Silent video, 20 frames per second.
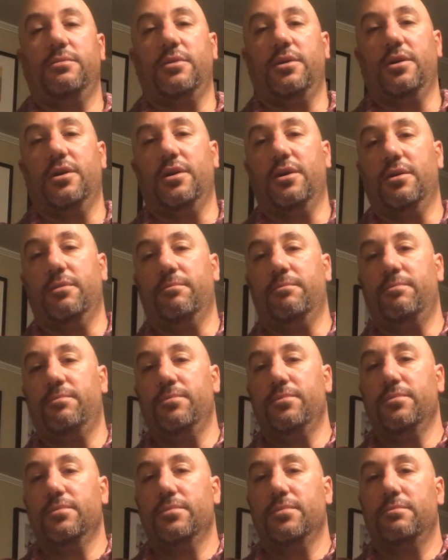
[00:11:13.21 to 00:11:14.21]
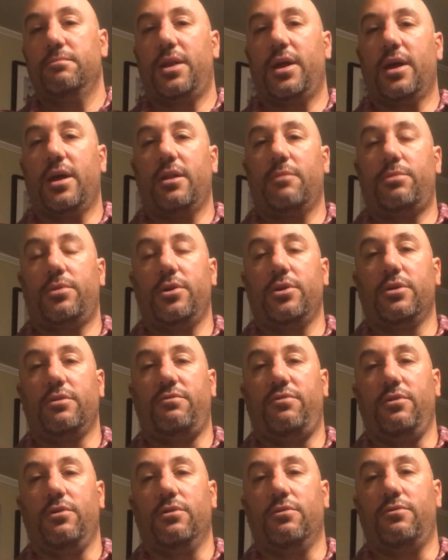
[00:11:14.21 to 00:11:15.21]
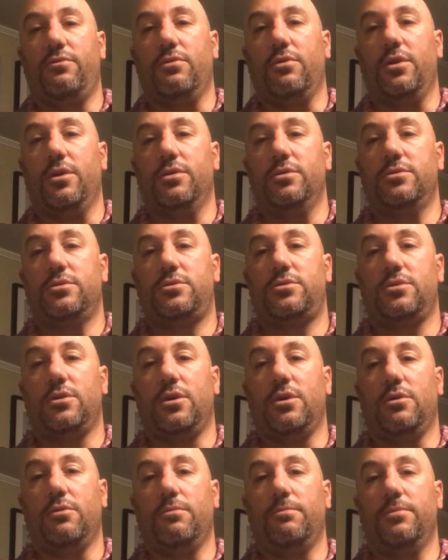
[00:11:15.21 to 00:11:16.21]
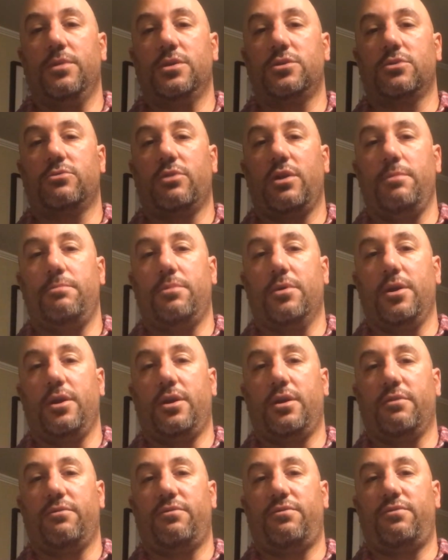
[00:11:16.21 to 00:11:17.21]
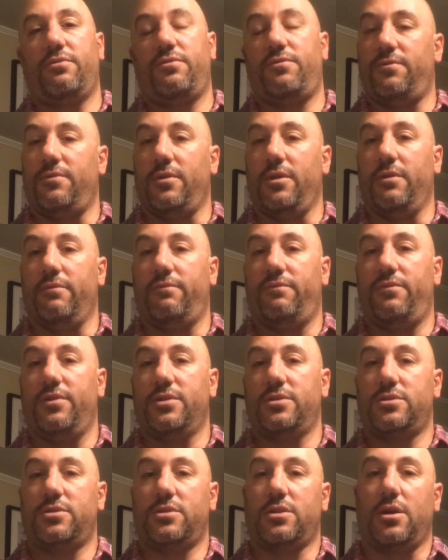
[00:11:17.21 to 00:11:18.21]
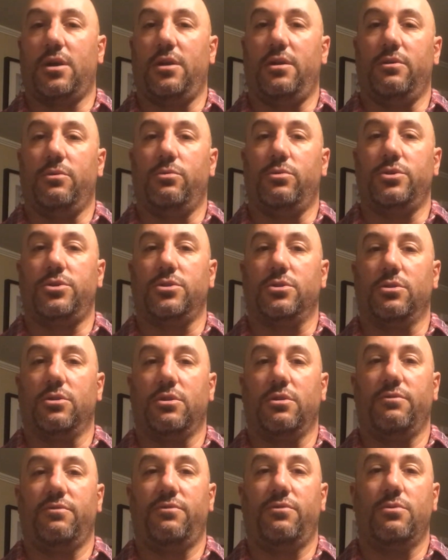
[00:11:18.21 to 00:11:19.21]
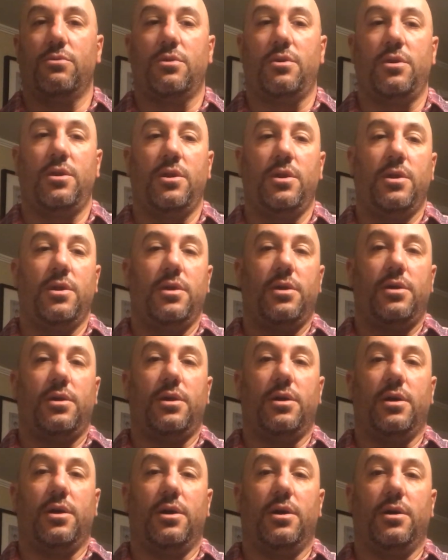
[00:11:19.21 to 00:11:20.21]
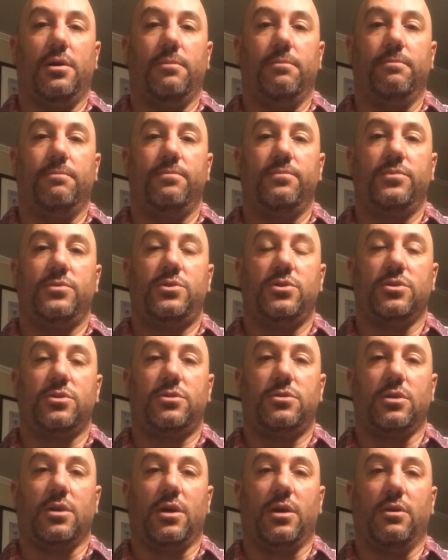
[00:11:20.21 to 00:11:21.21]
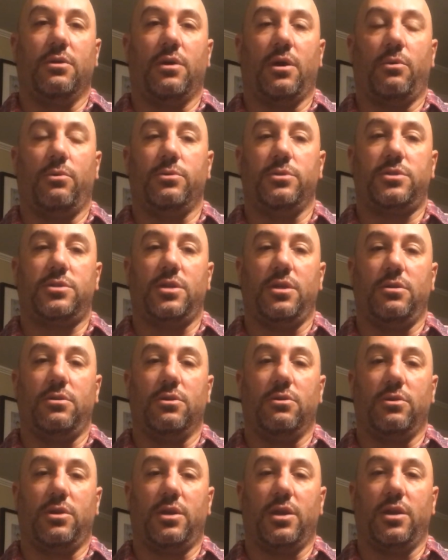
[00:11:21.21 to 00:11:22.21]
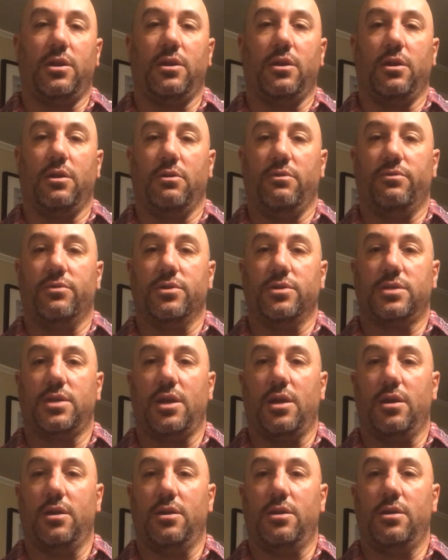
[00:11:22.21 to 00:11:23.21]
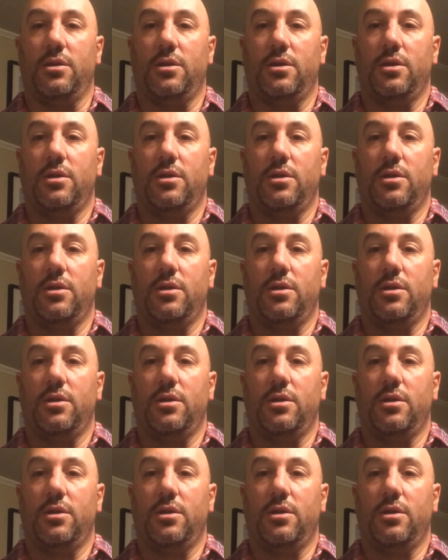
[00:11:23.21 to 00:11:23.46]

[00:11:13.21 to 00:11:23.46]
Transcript: But I got a pretty good feel for it. So it's a great bike if it fits kind of what you're looking for. I would say don't get it in over its head.